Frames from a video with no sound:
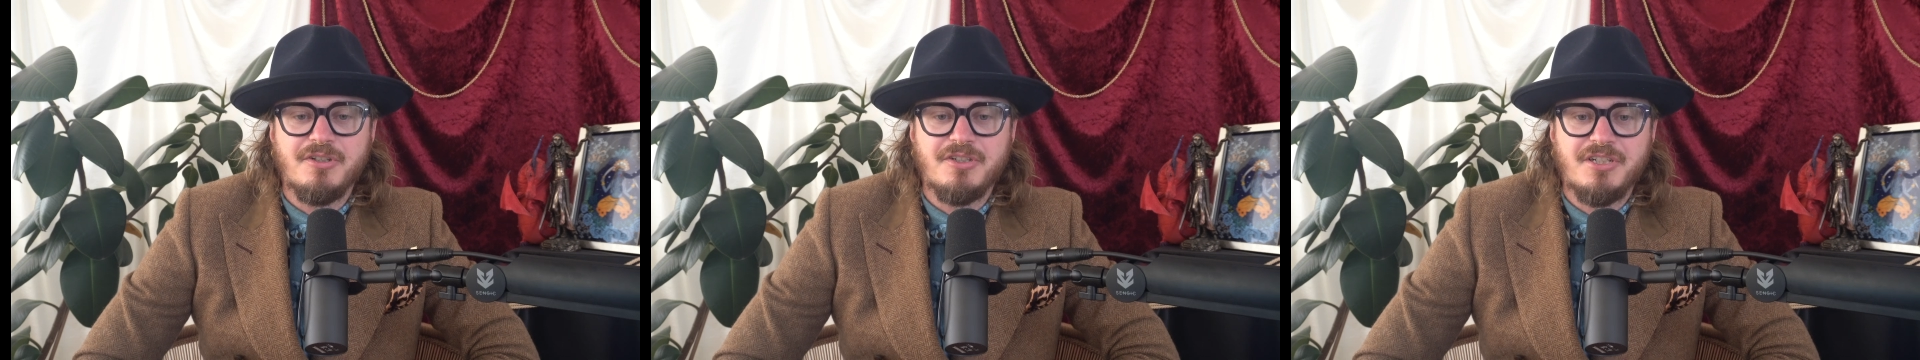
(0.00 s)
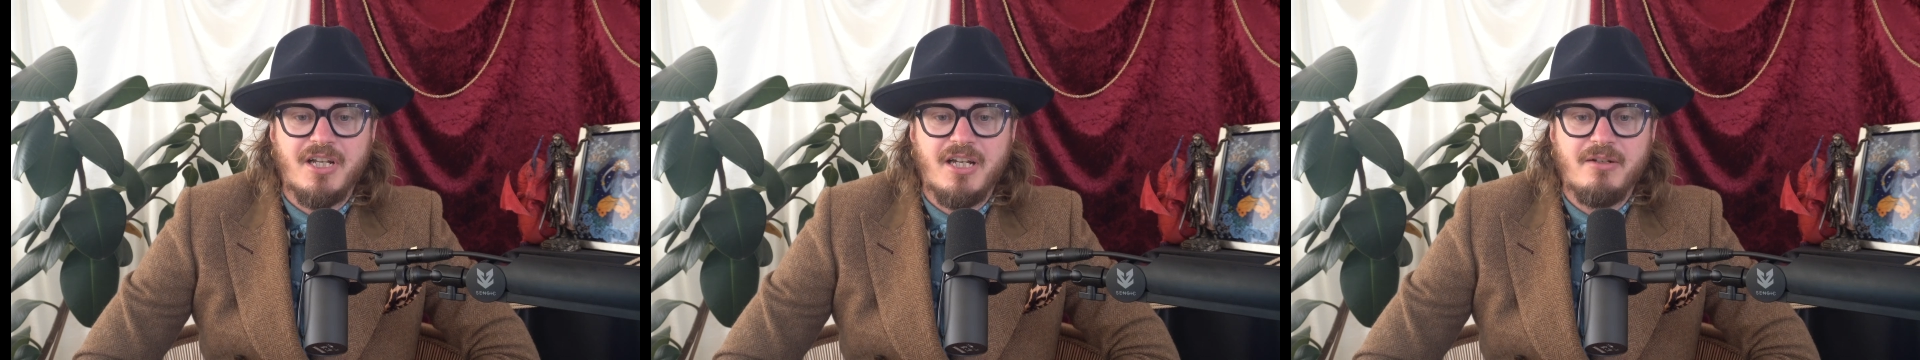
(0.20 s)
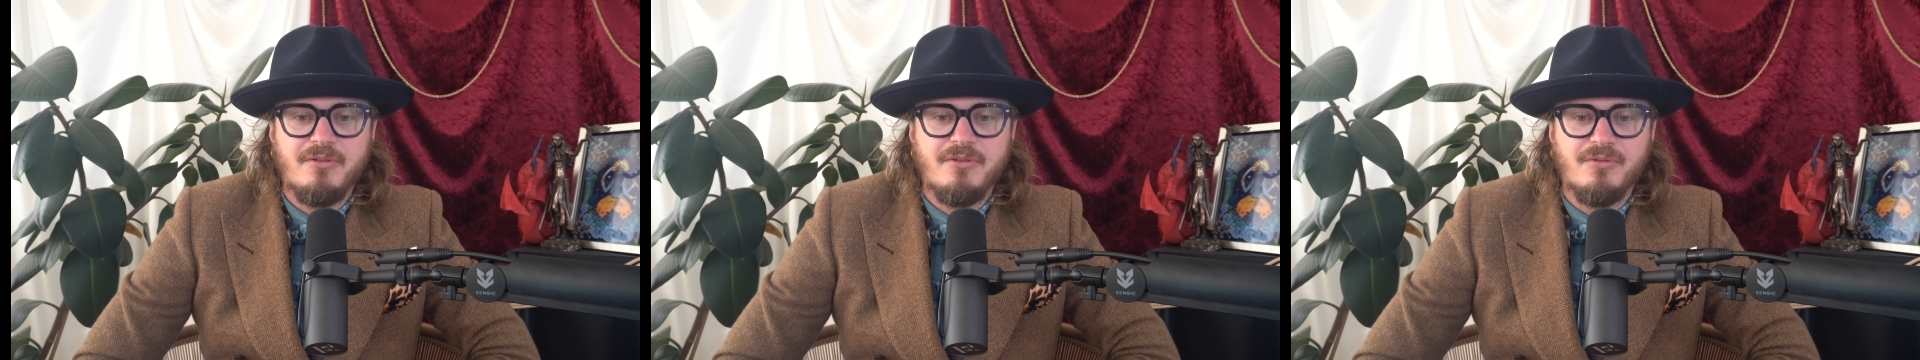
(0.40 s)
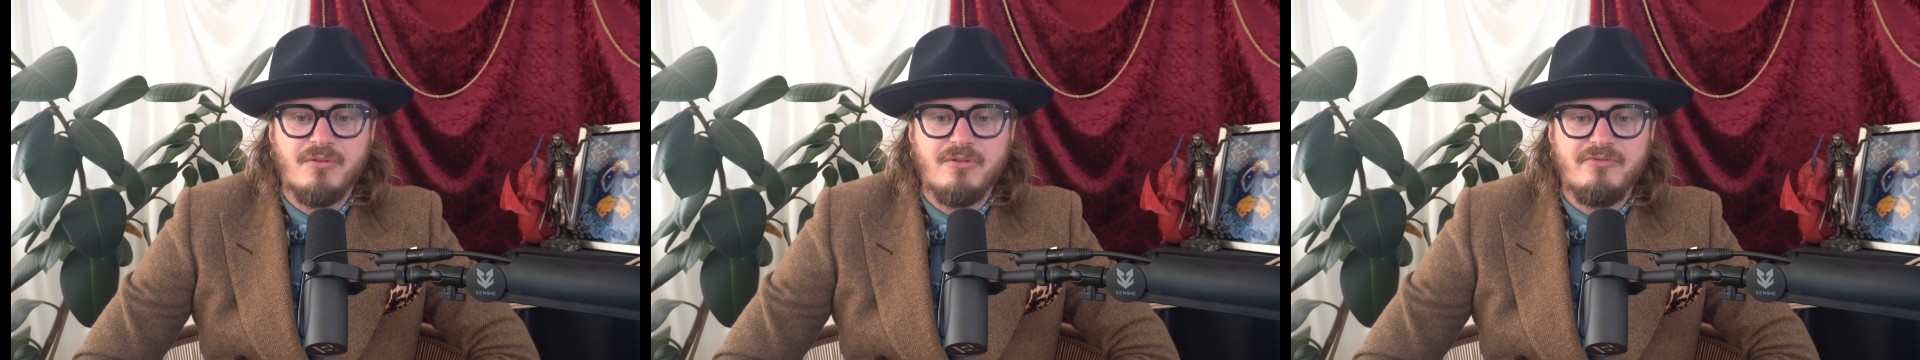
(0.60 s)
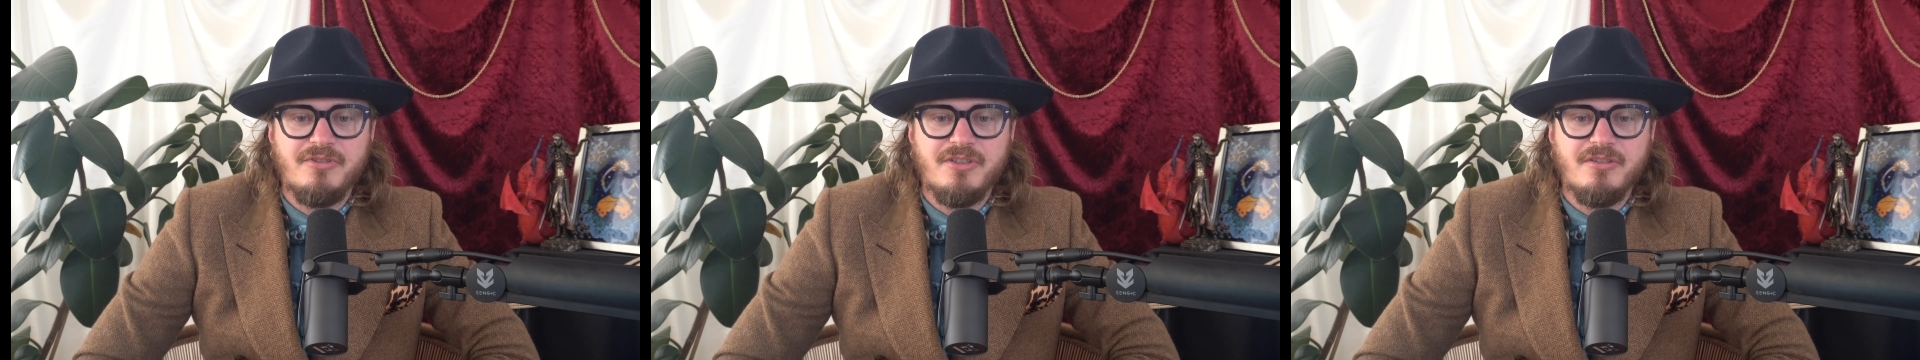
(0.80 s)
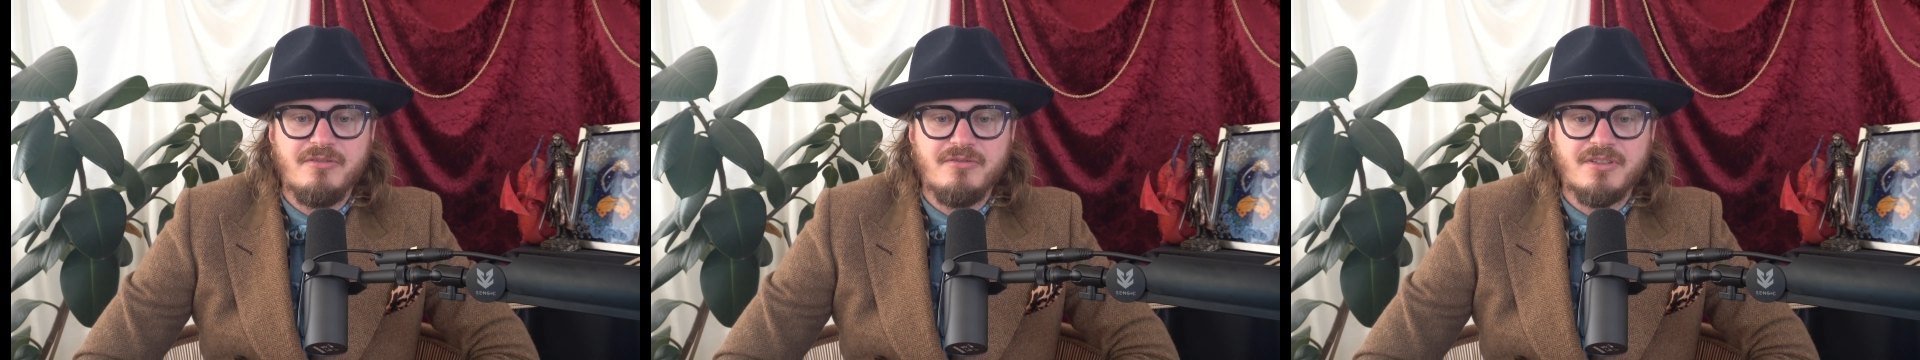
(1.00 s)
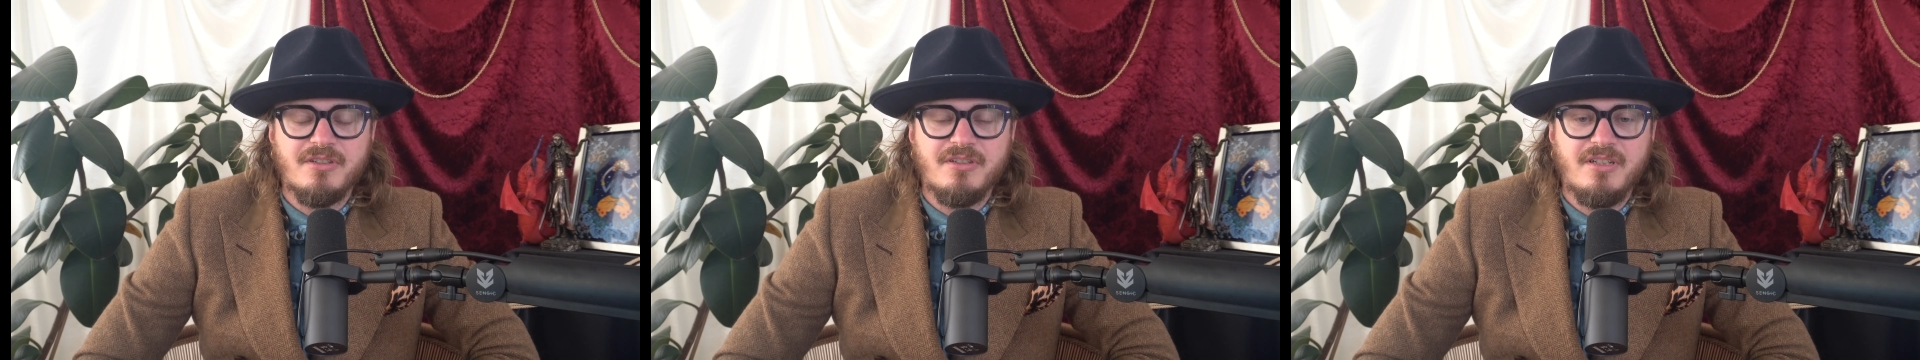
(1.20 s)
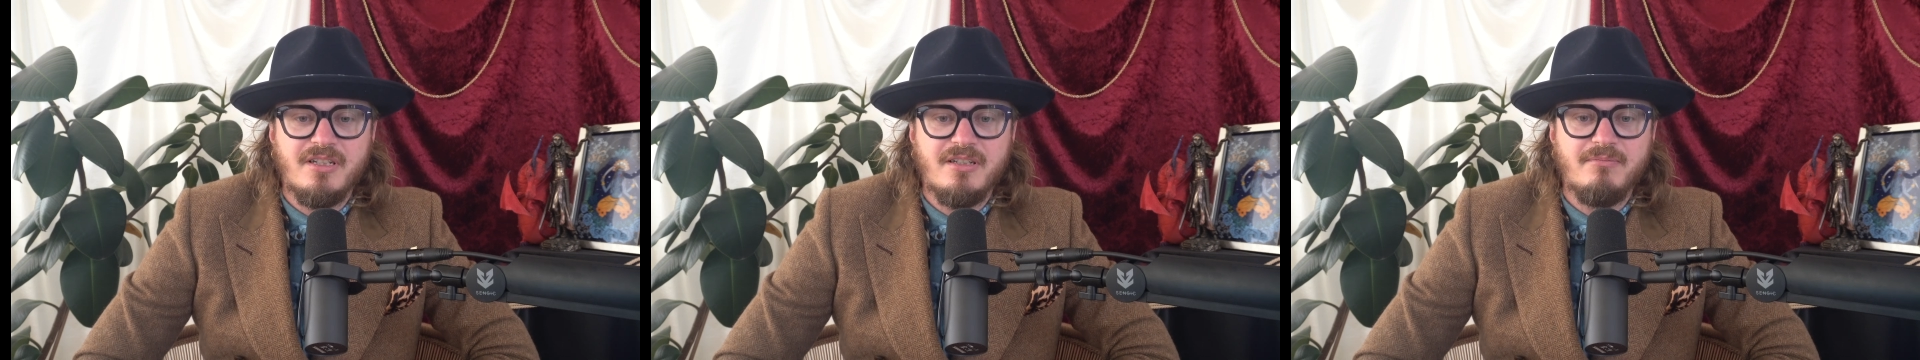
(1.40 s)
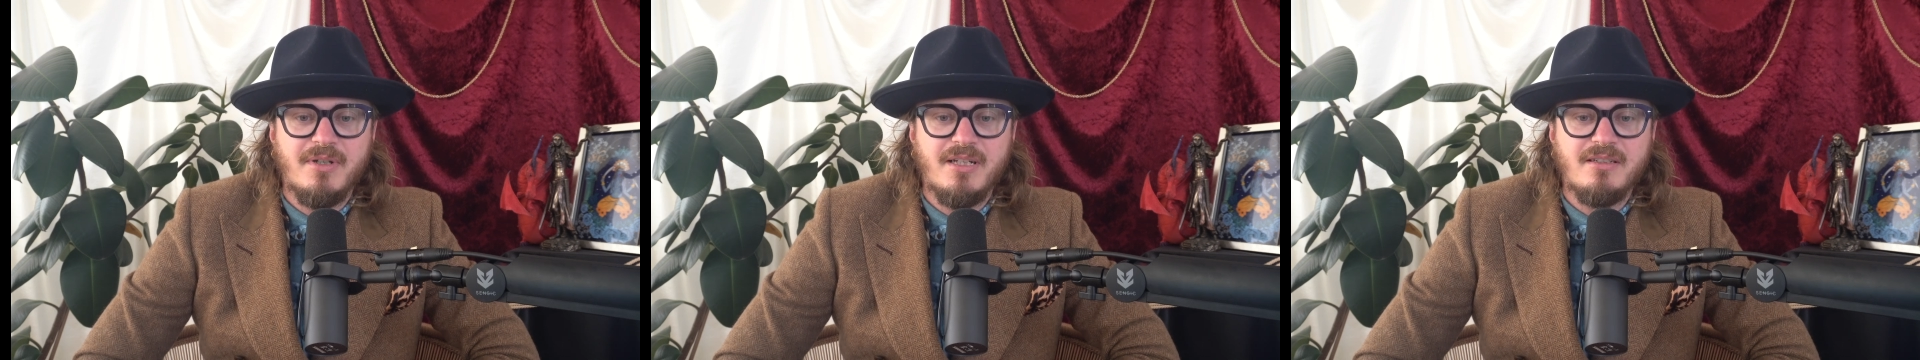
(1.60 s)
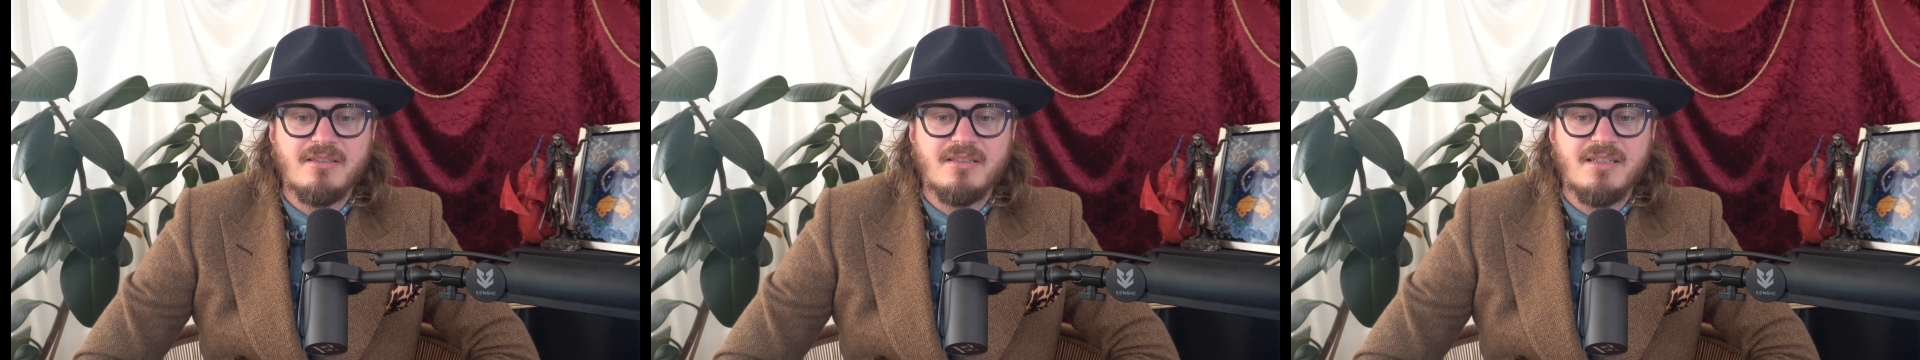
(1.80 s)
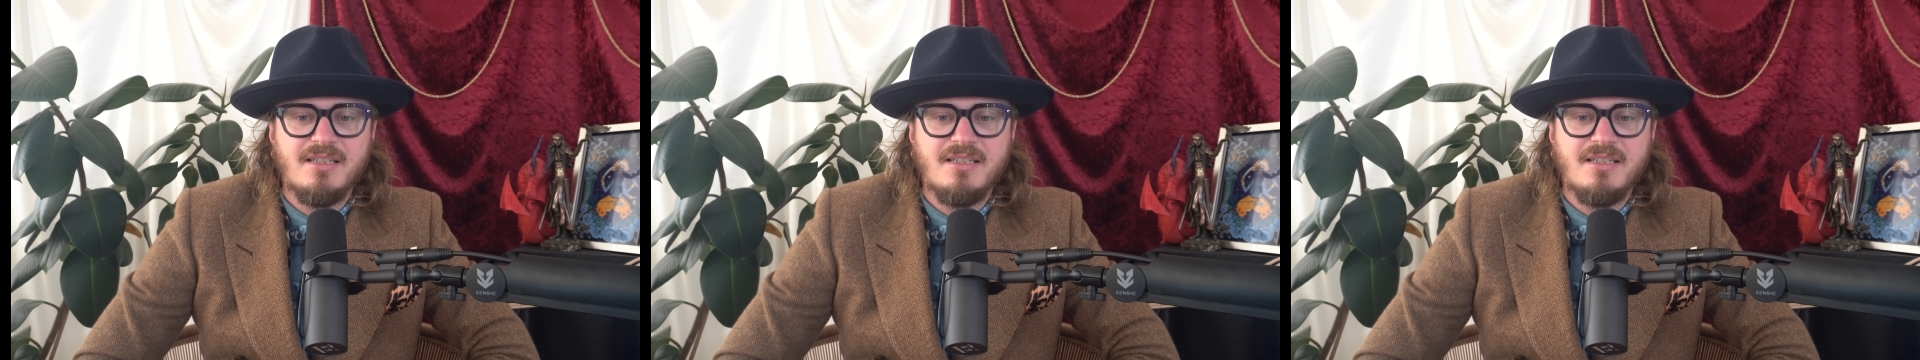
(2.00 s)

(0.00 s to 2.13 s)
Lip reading: share with all of you so that it makes it